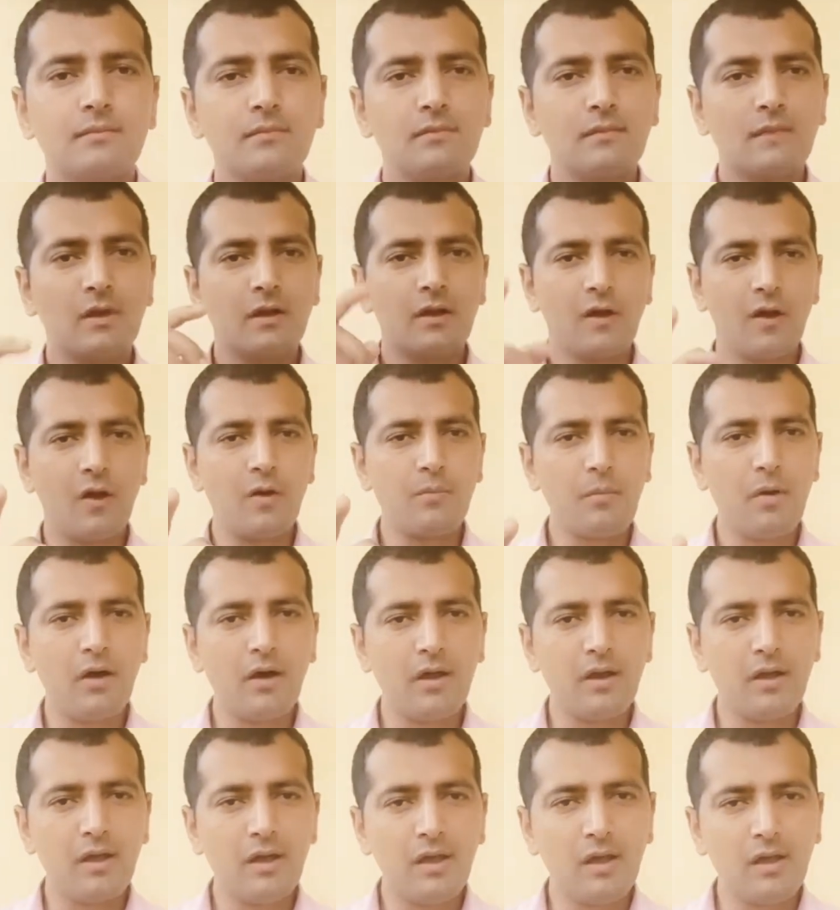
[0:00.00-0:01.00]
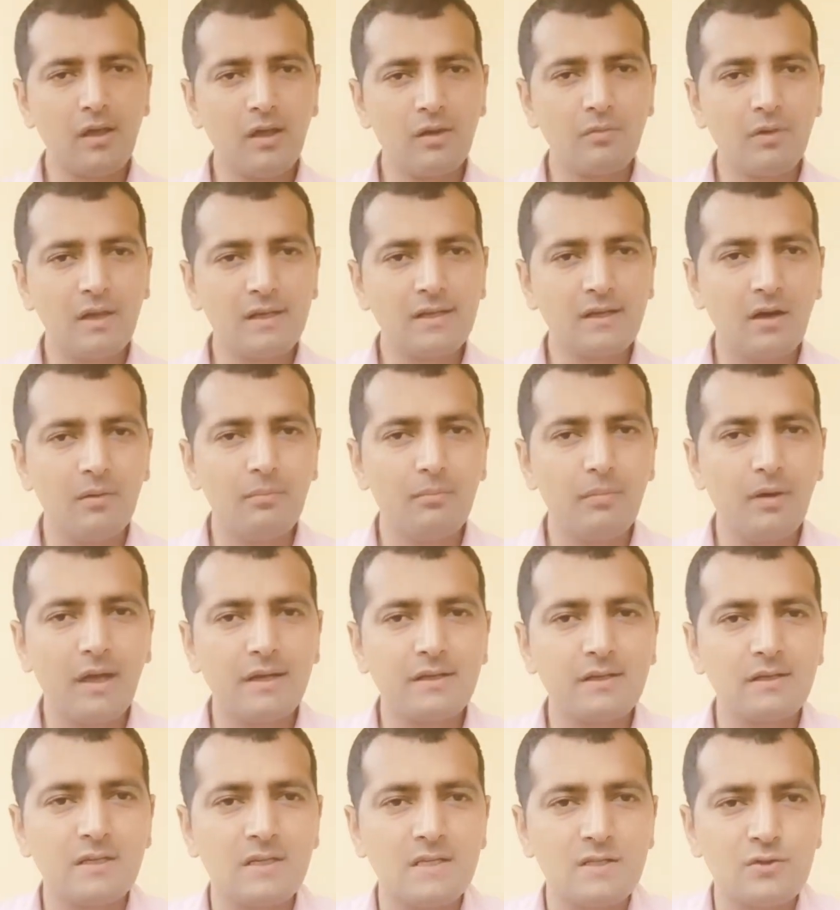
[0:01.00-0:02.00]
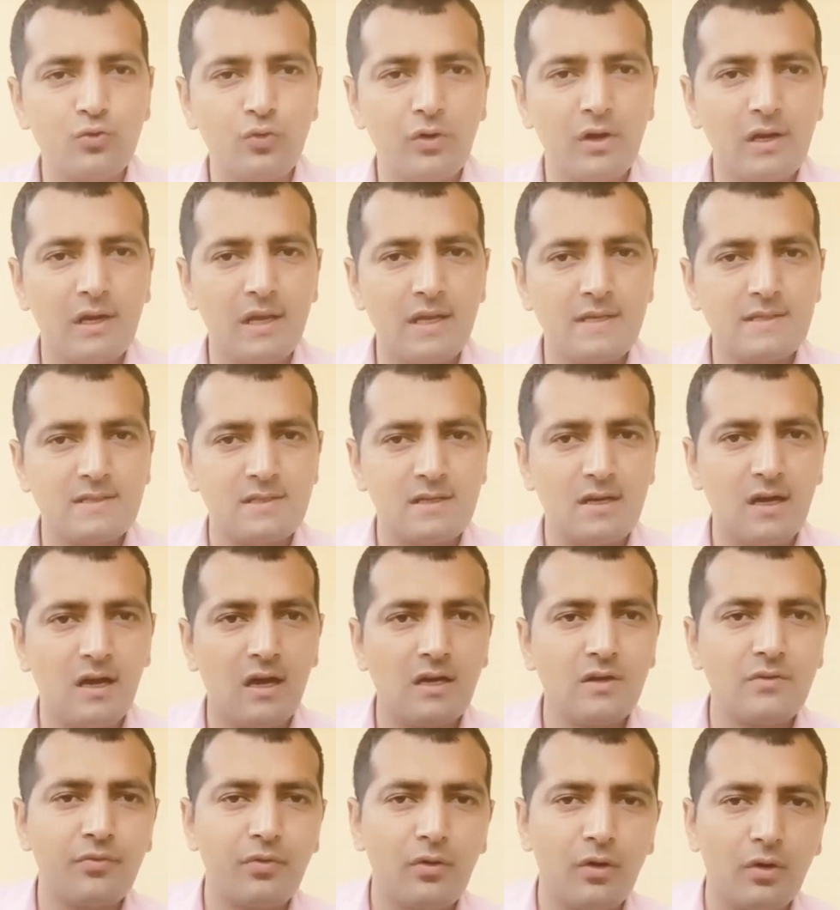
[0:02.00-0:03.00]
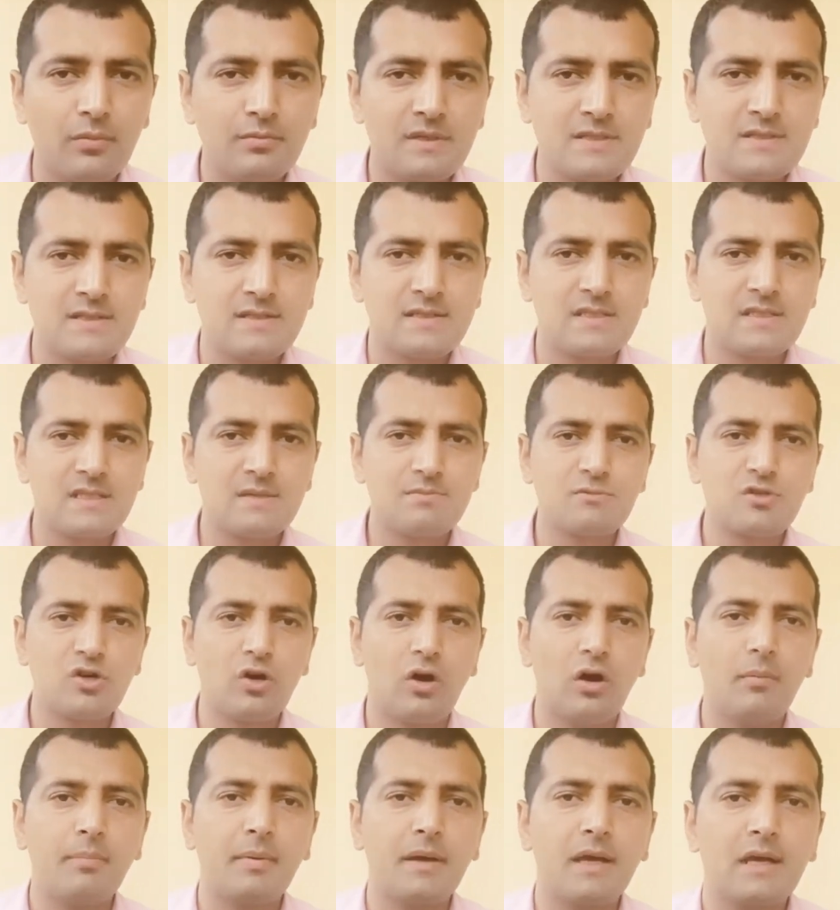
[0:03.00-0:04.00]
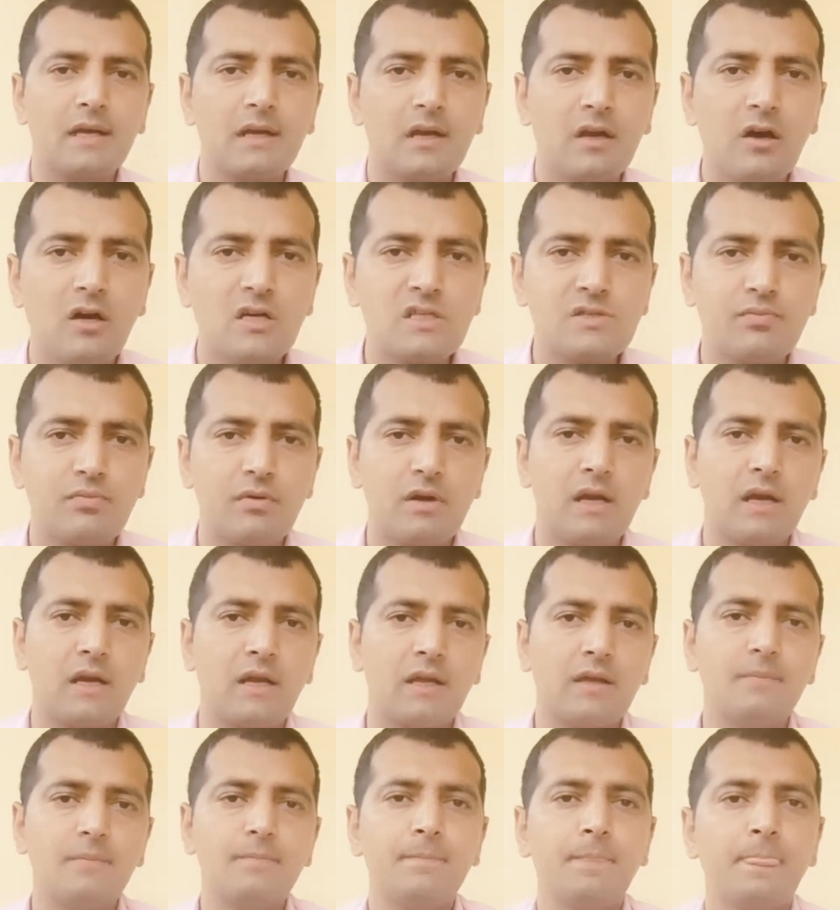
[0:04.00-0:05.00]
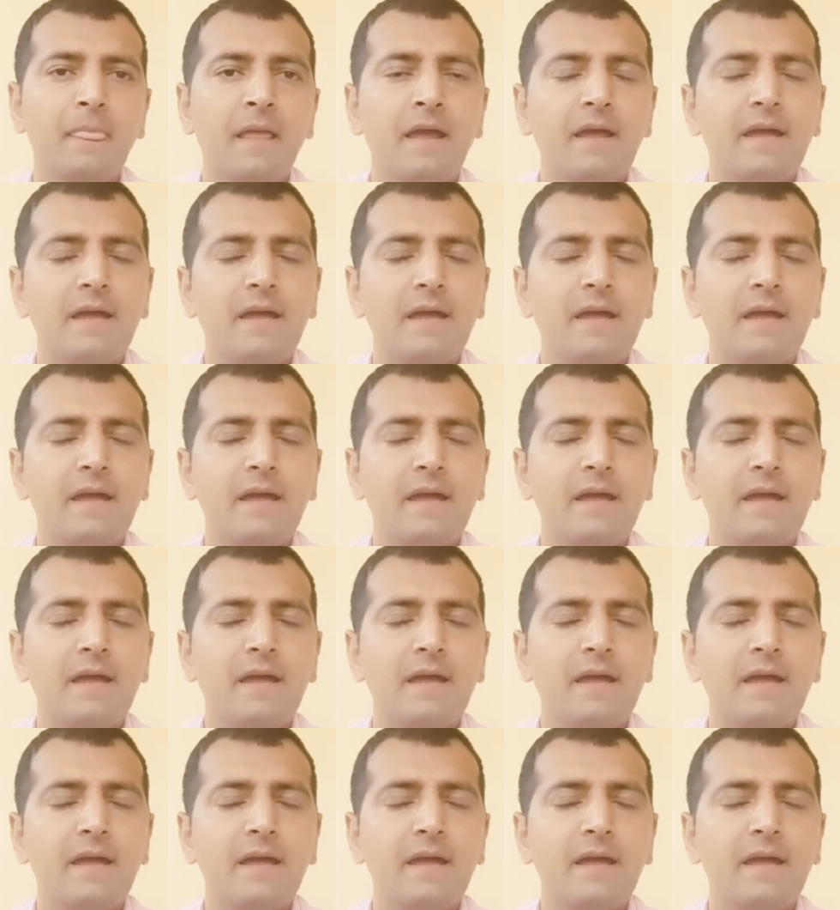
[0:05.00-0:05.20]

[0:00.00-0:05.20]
Good morning and welcome back dear student. Let's start from the same topic, lost spring.